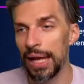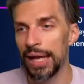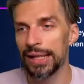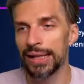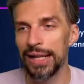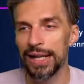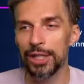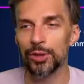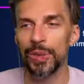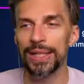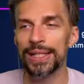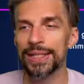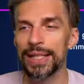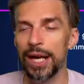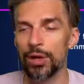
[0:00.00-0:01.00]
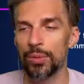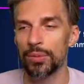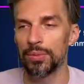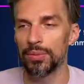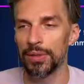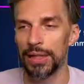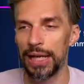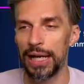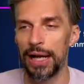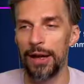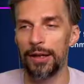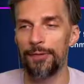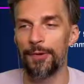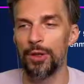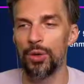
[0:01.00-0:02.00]
Next one is Tarum,
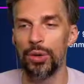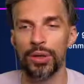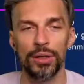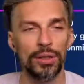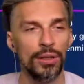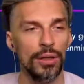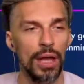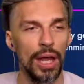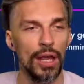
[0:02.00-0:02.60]
the fuel.